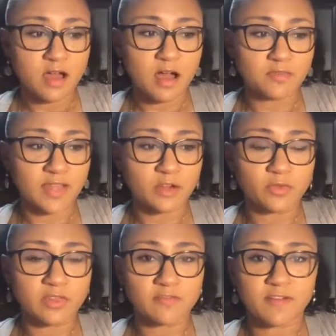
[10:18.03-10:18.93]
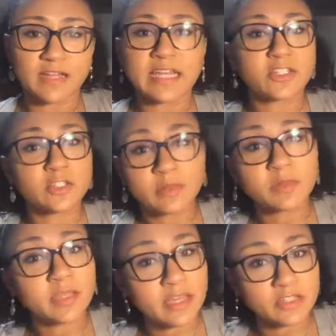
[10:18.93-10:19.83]
not only the financial
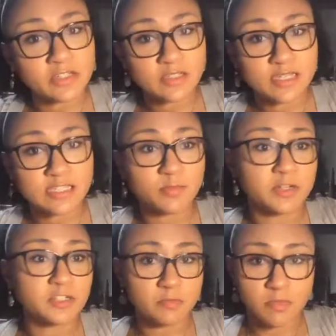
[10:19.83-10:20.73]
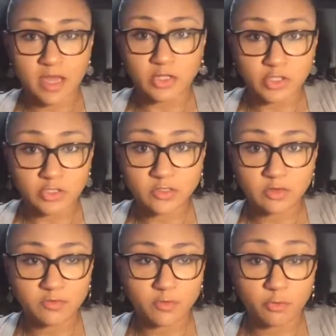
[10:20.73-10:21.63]
implications as budget managers of